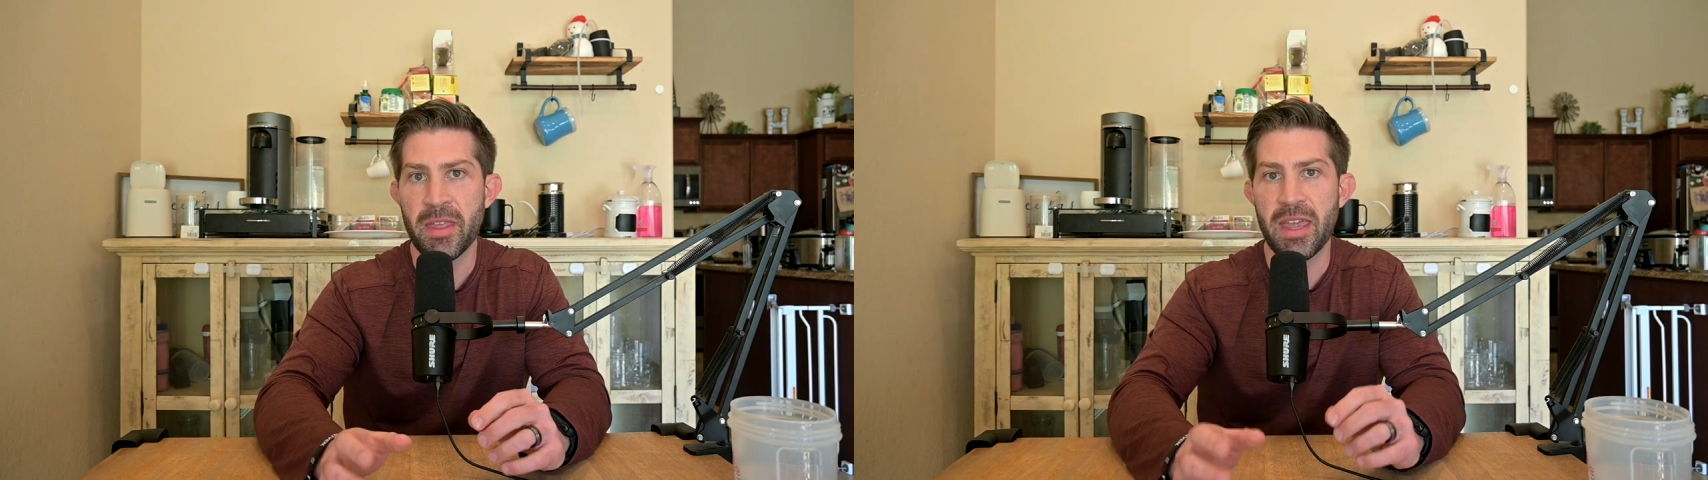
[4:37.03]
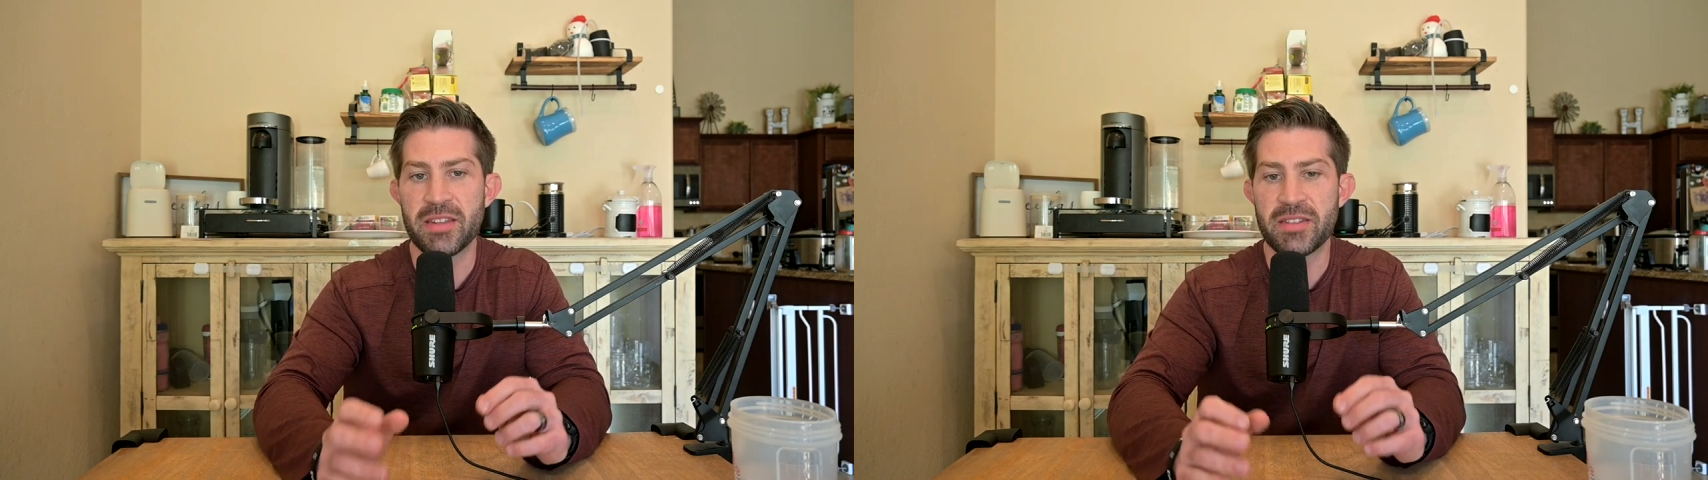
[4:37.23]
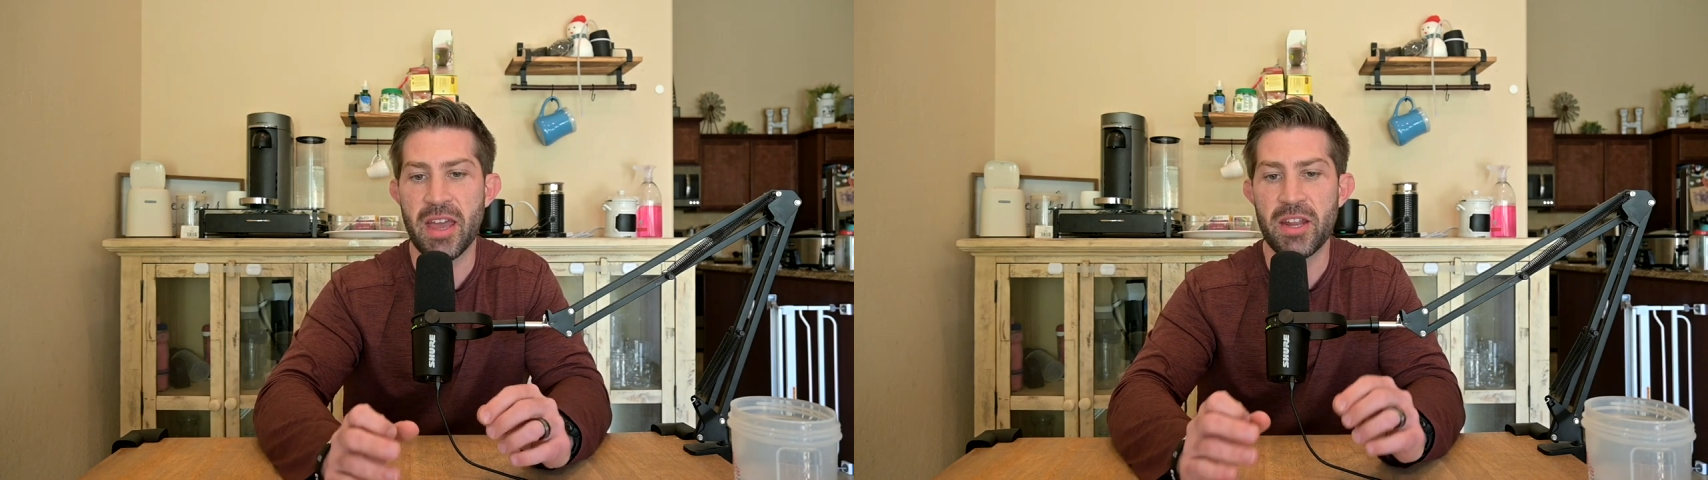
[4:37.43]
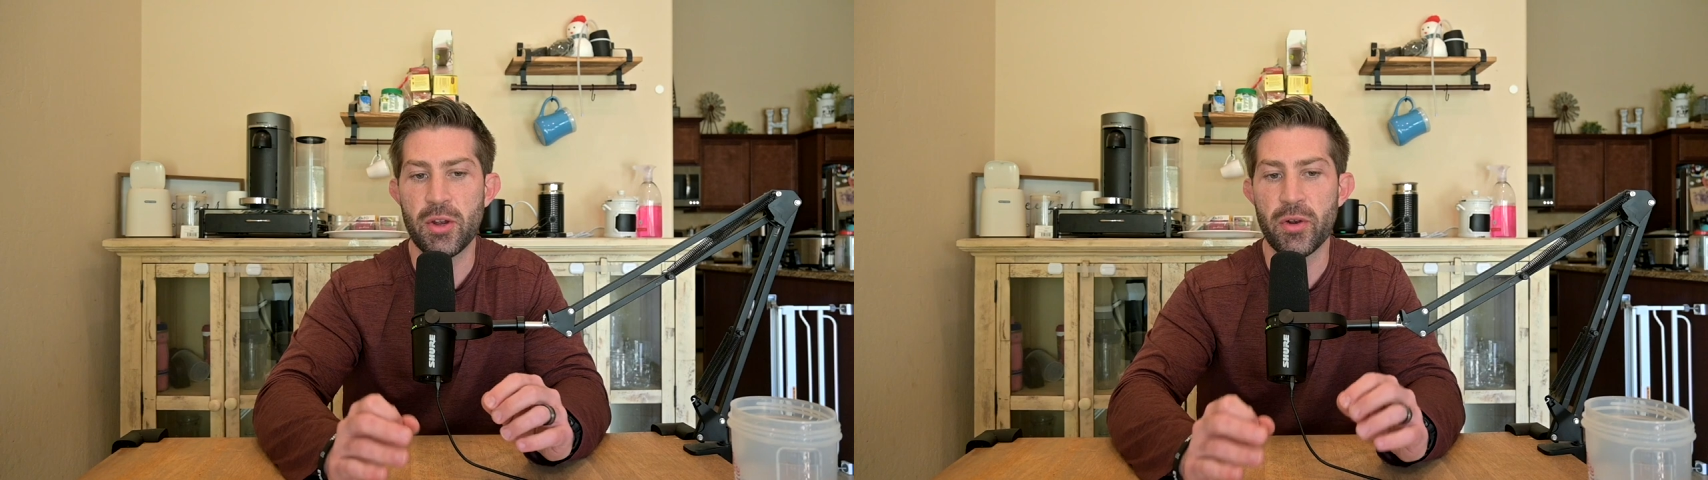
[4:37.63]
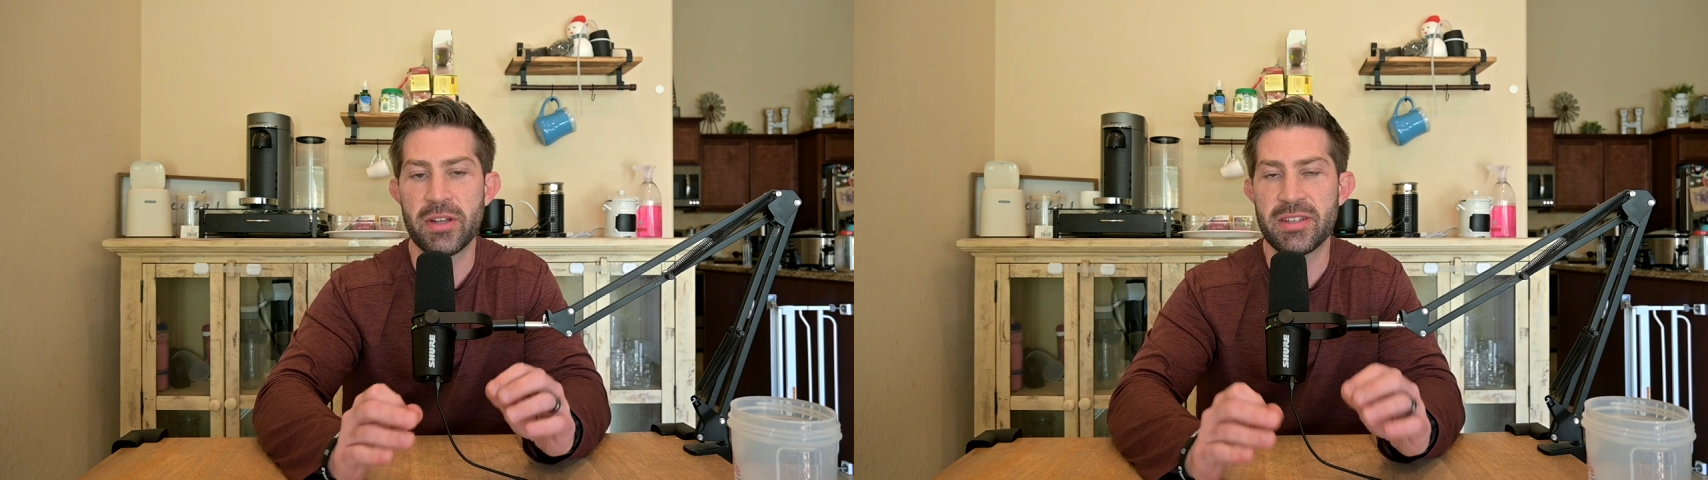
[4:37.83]
it's that
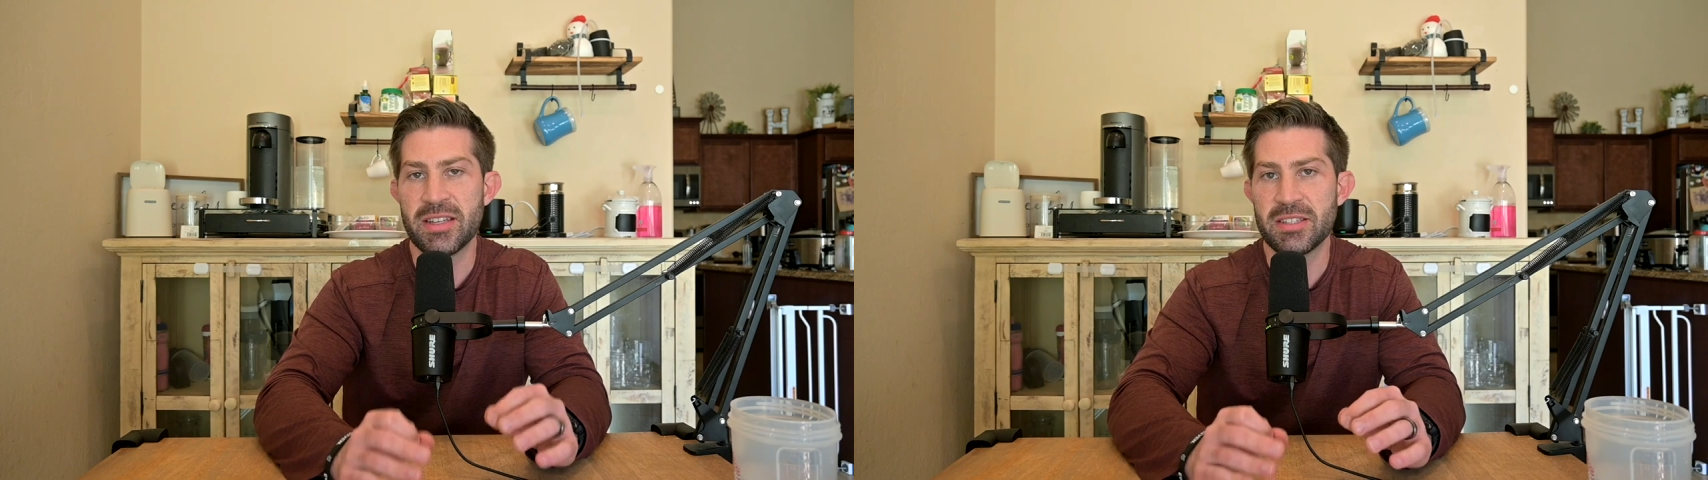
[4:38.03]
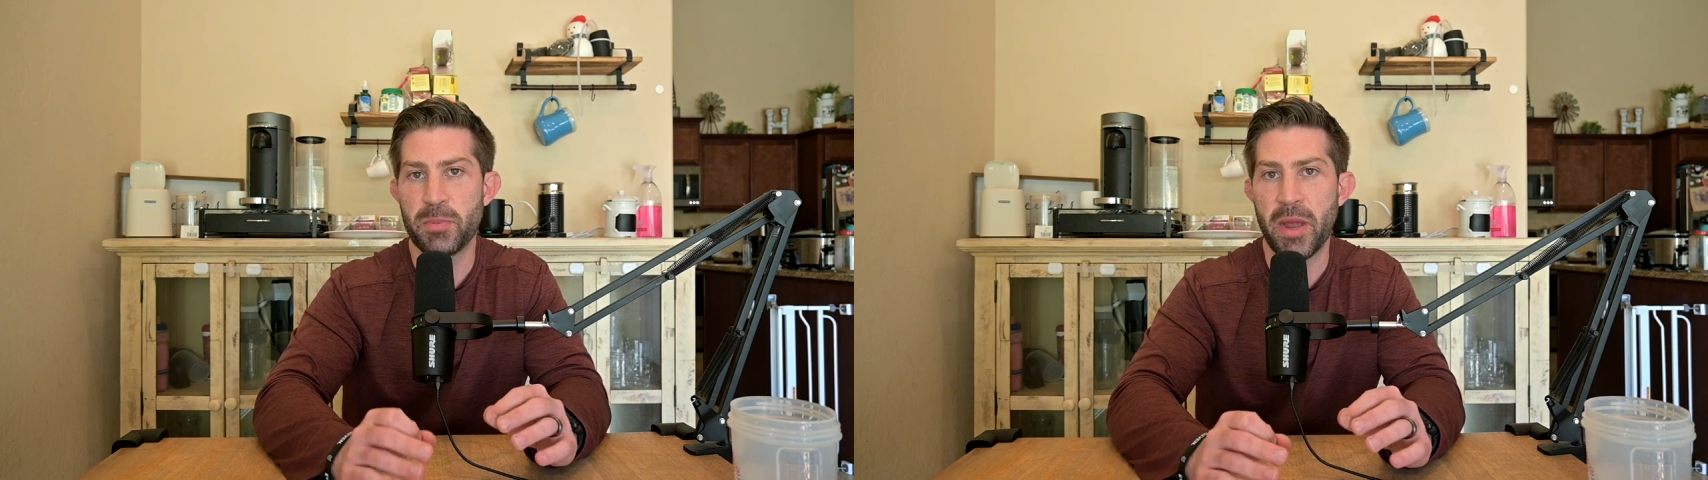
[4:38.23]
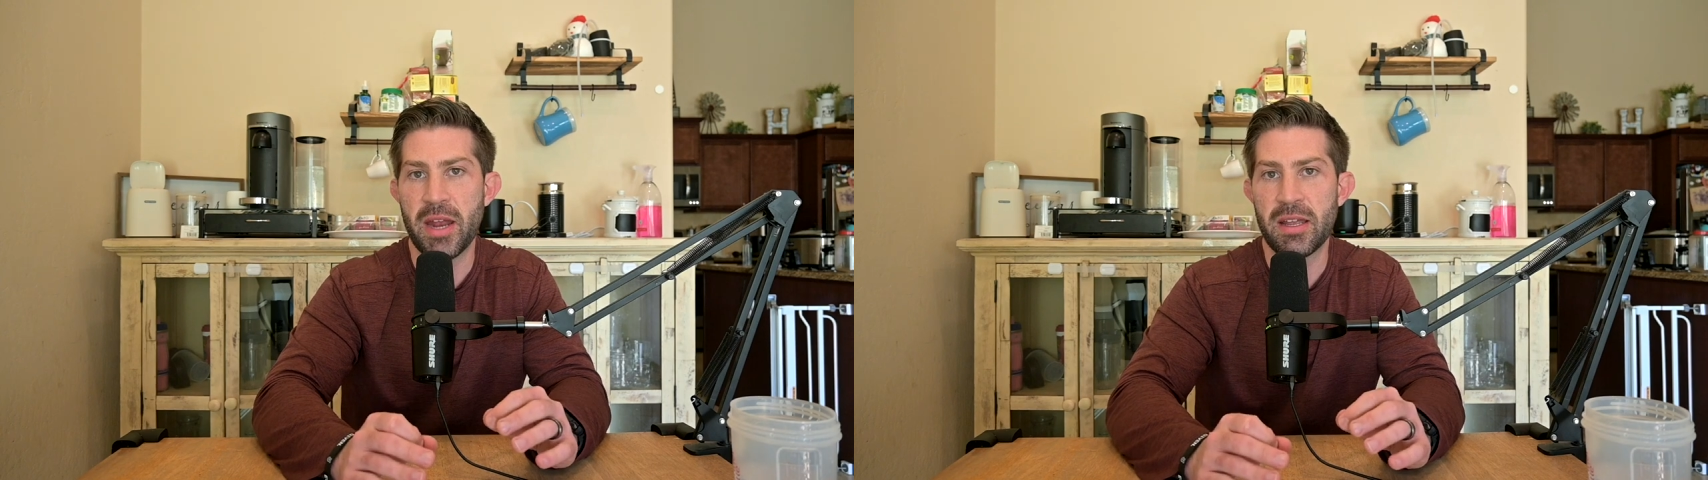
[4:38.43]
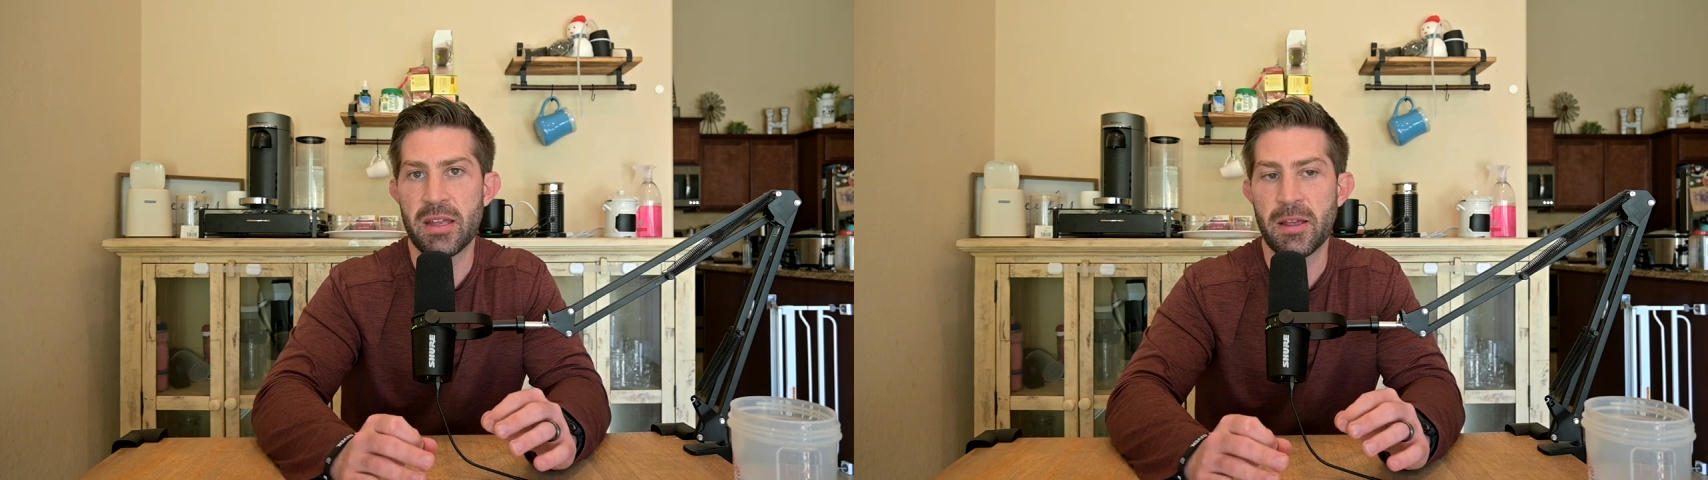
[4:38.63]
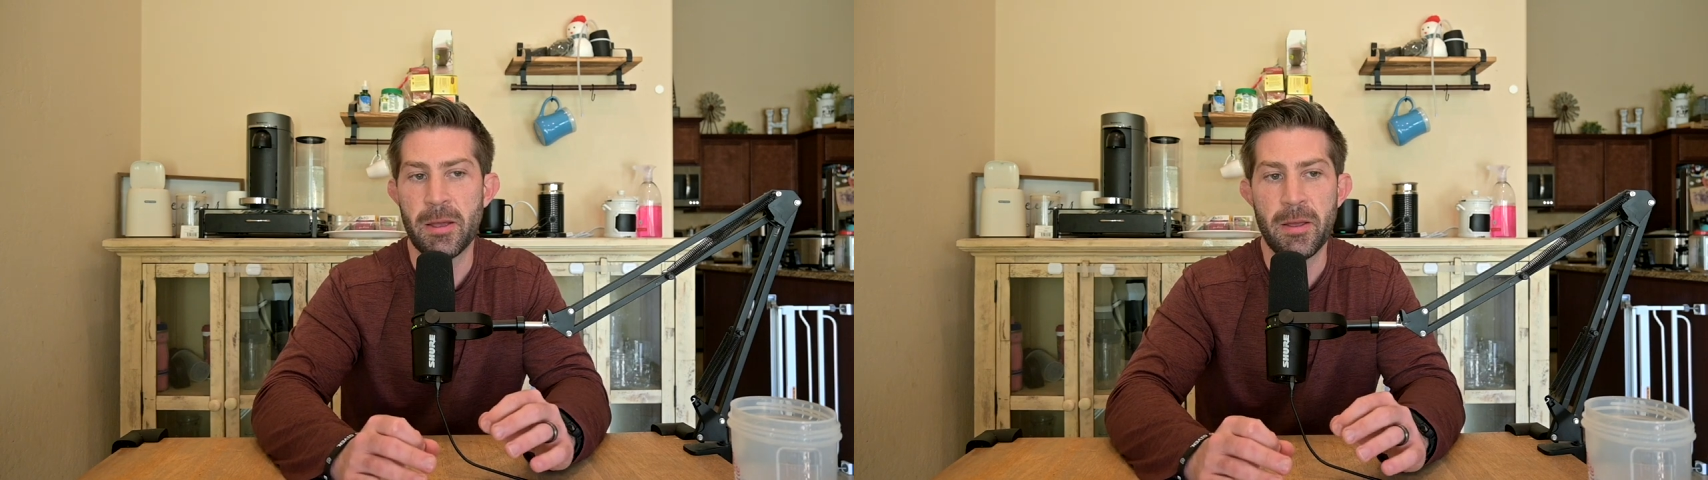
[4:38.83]
you're anticipating